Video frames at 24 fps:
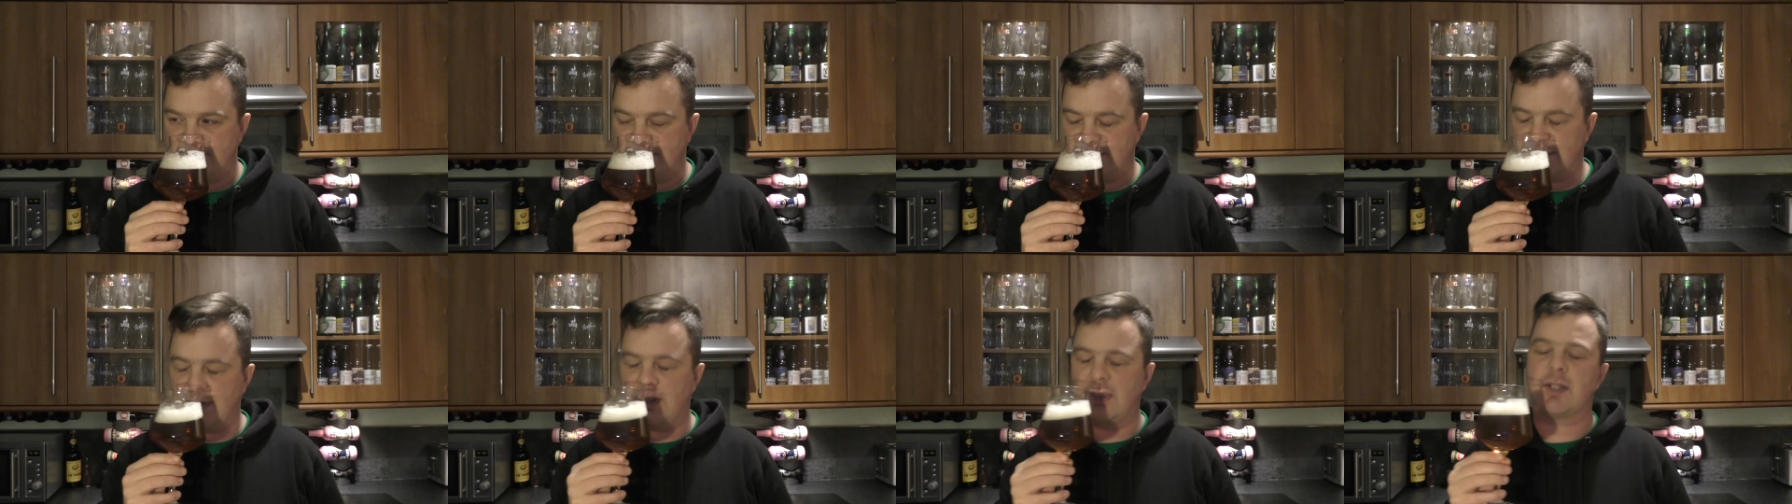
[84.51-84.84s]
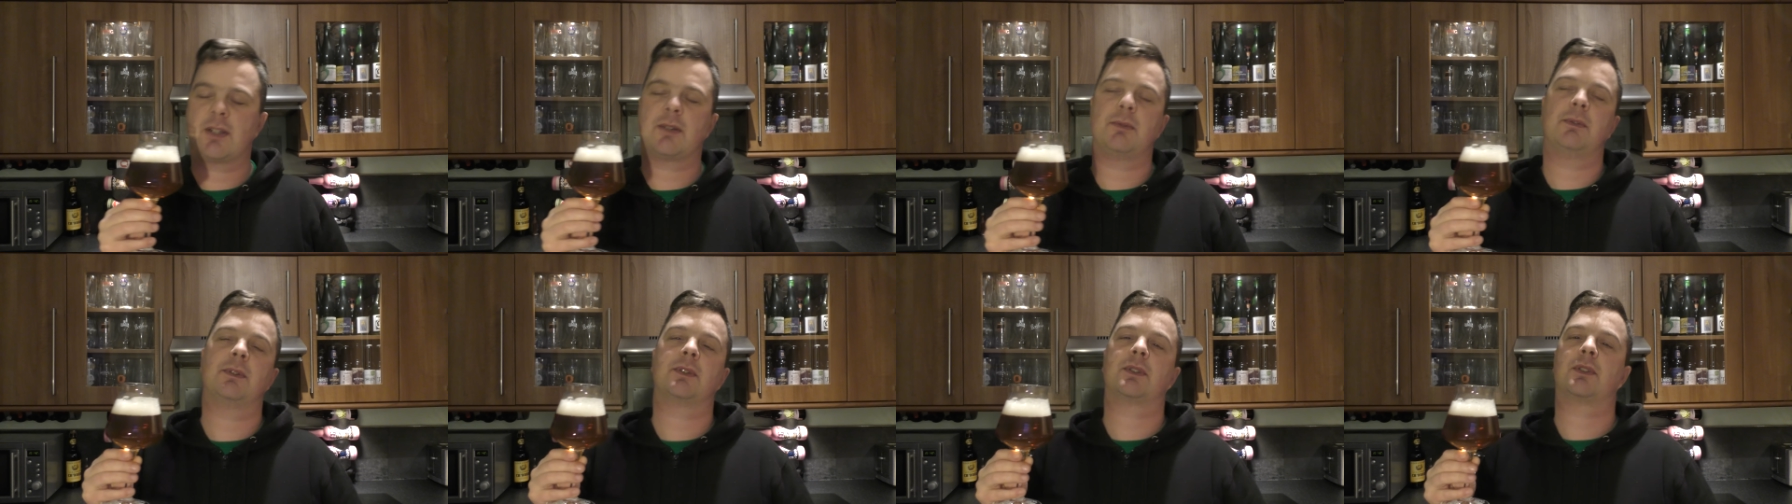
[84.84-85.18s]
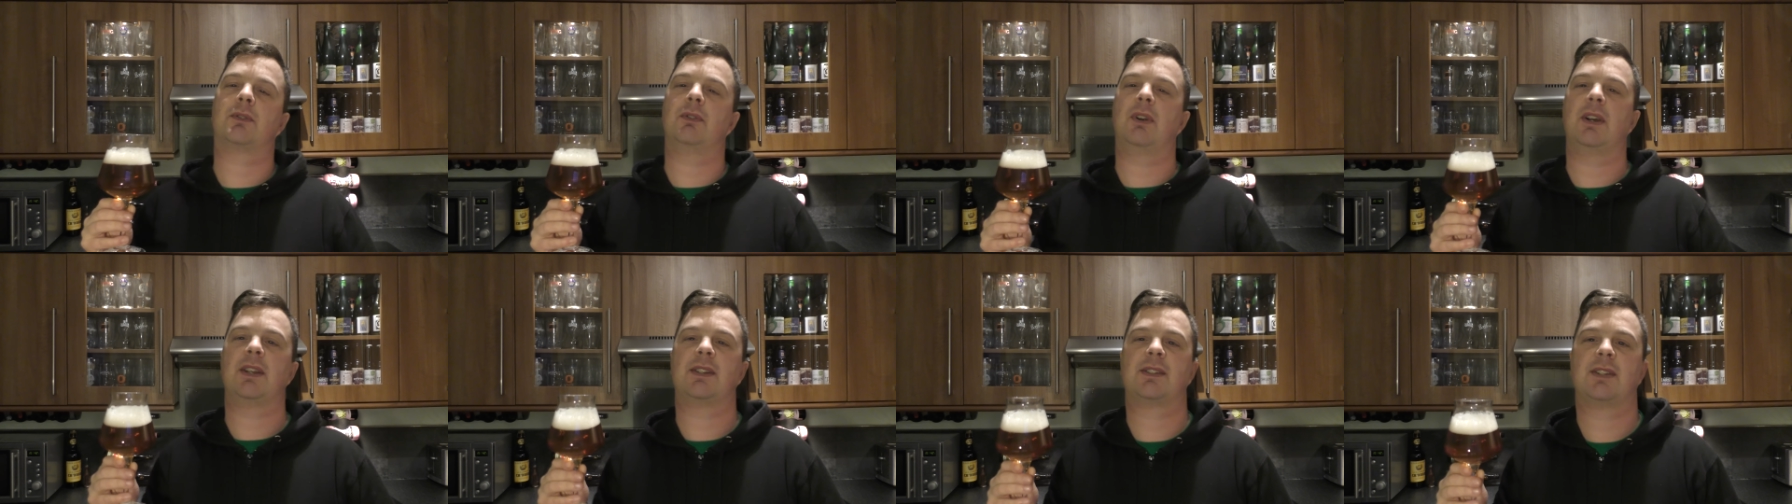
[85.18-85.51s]
Oh, it smells
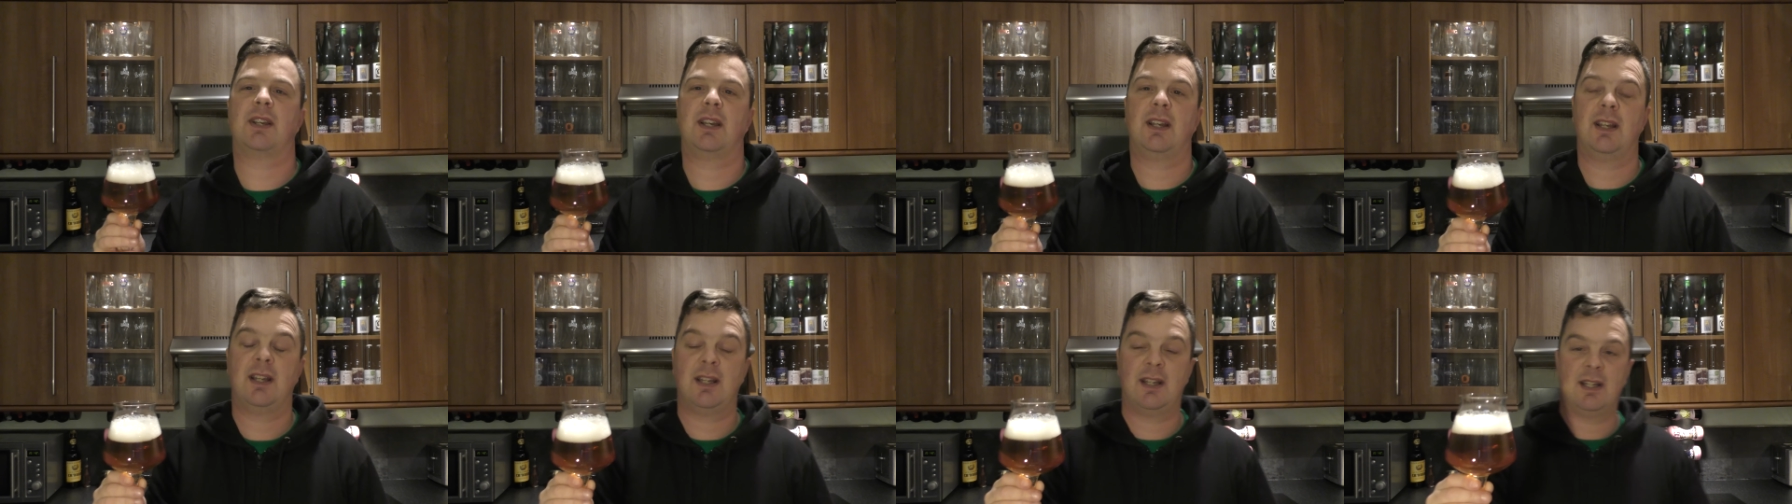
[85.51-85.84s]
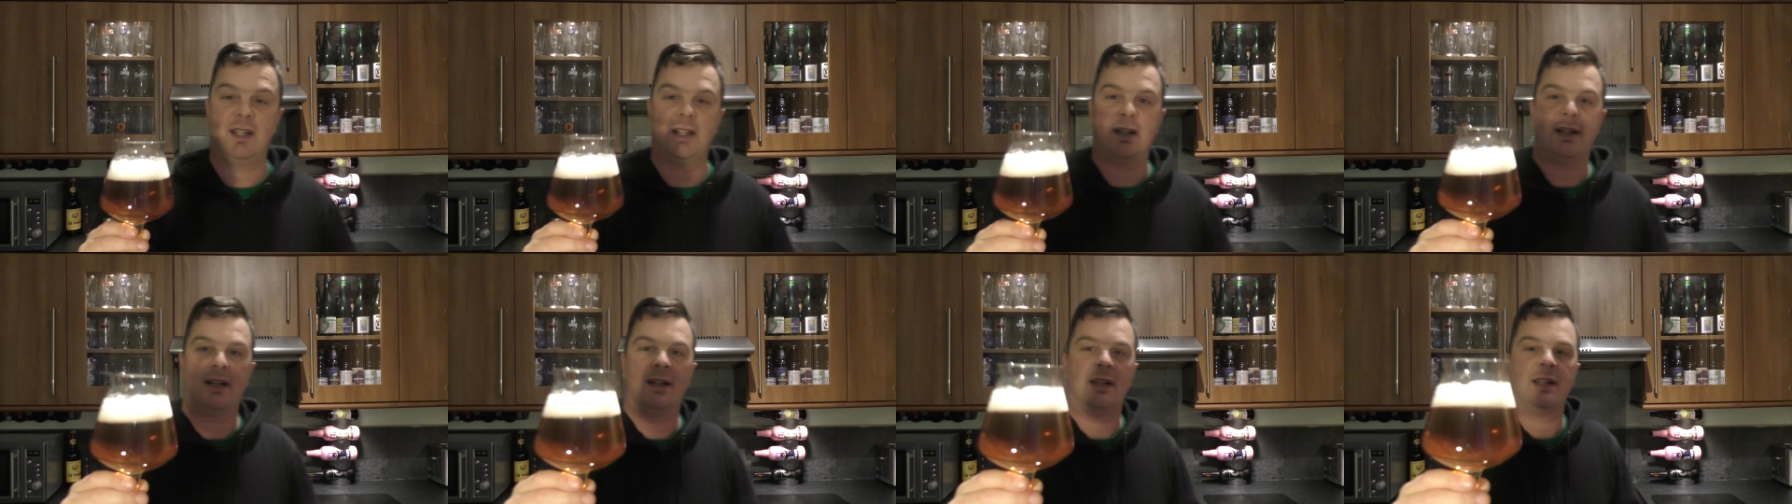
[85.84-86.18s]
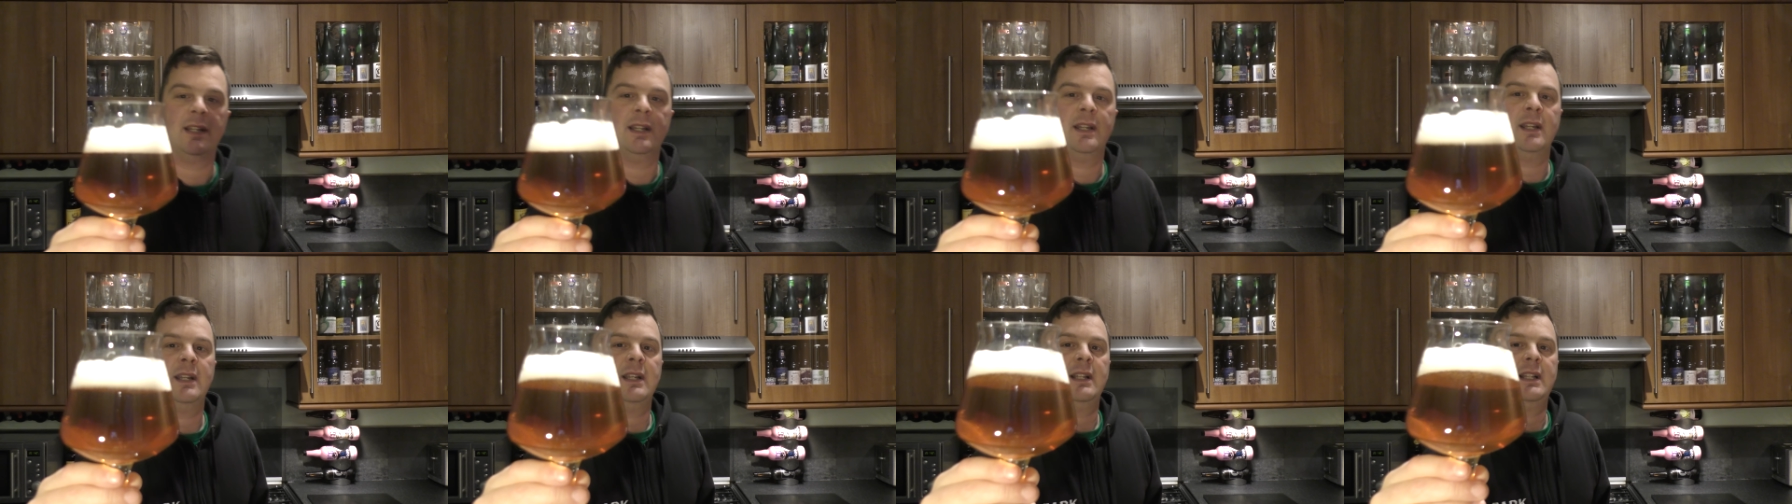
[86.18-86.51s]
great.
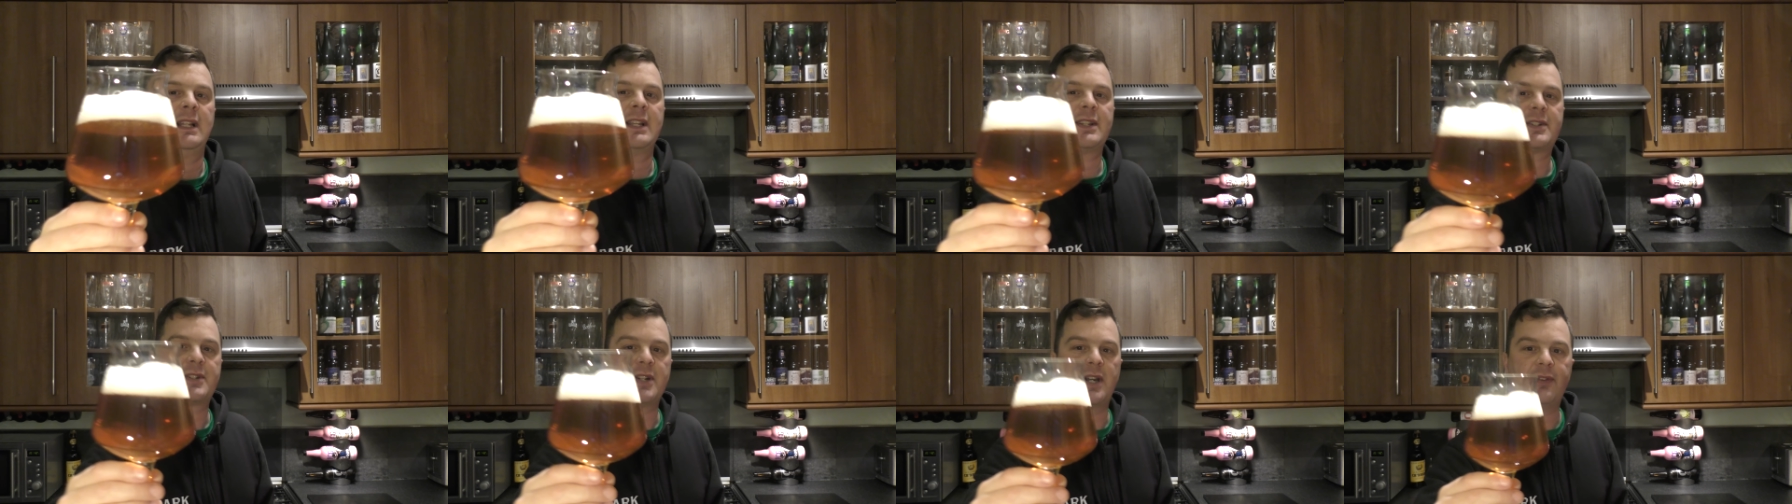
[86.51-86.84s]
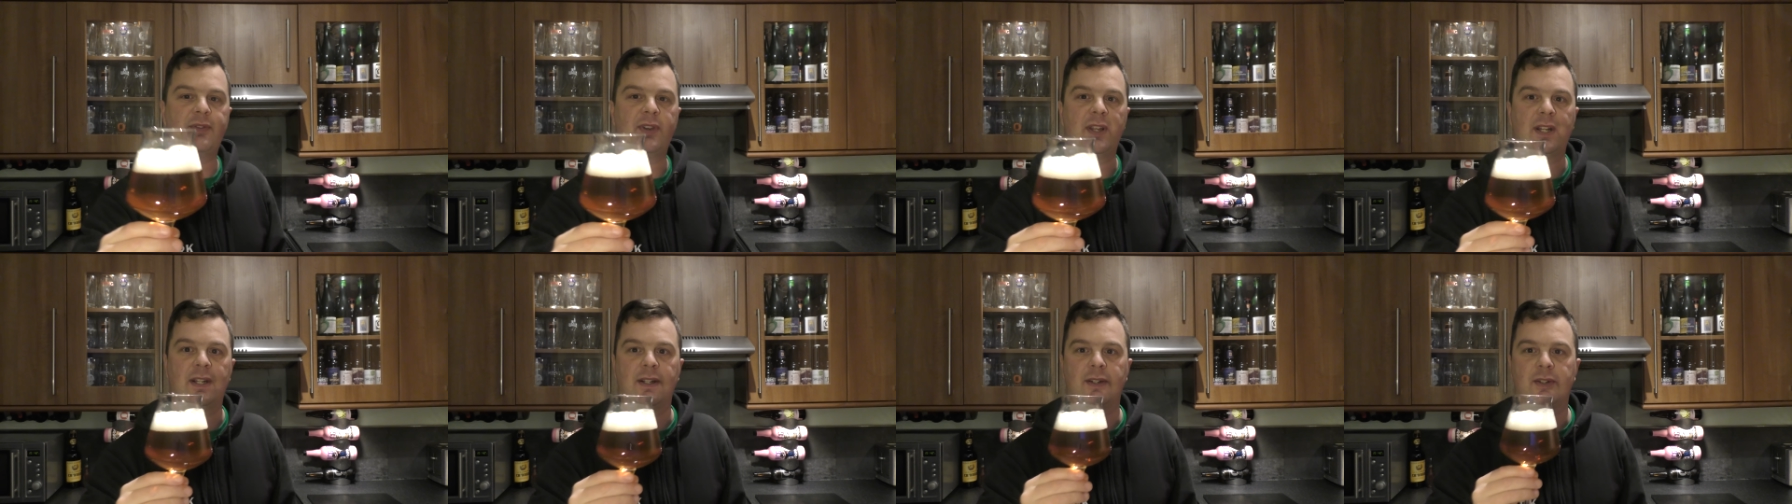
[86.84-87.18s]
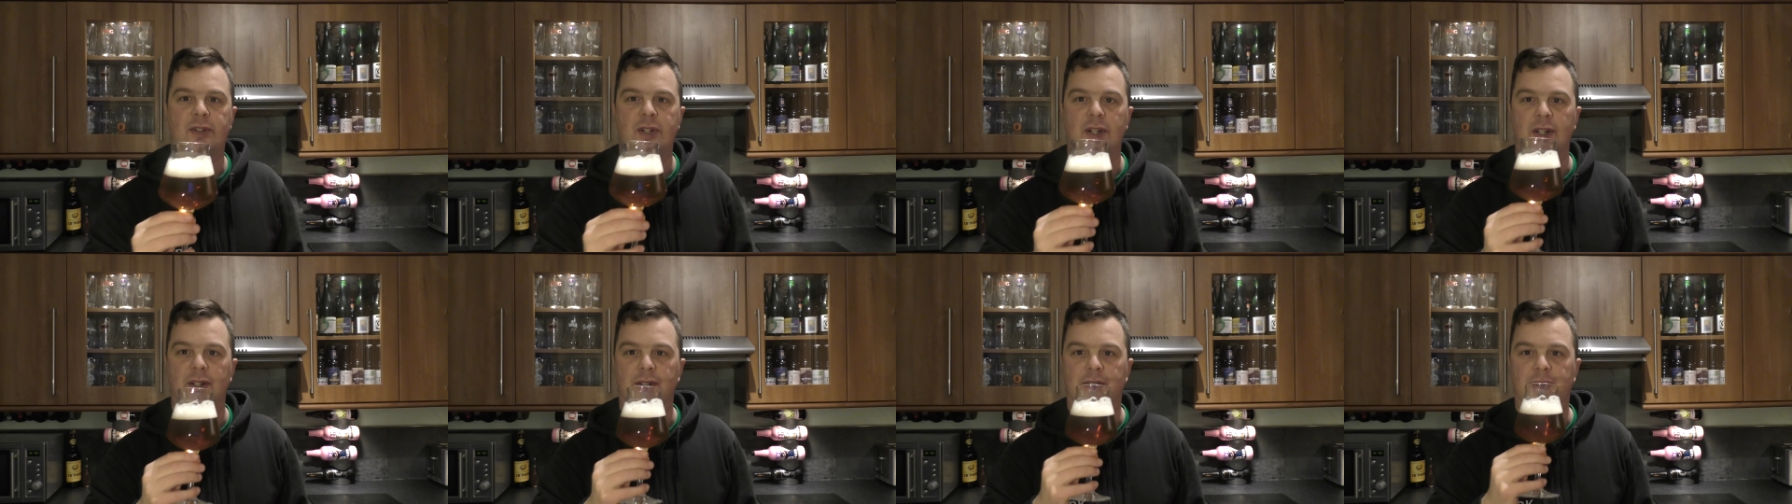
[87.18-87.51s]
Let's dive in.
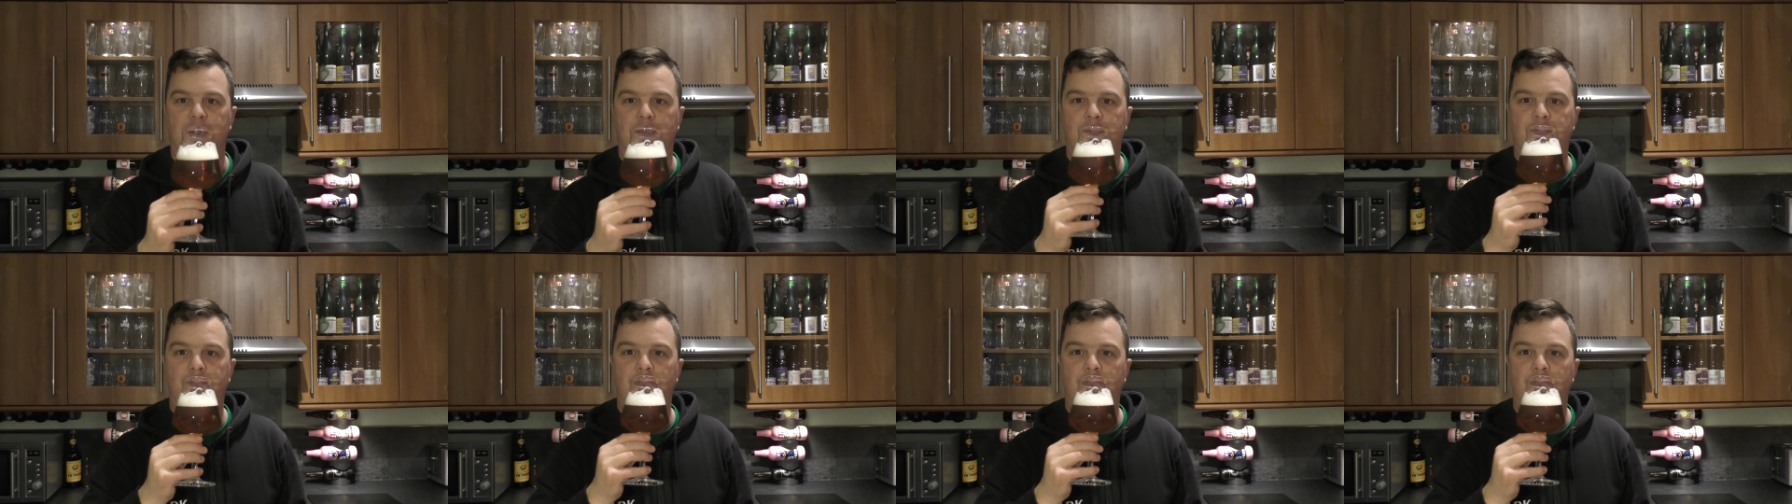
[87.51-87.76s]
Cheers.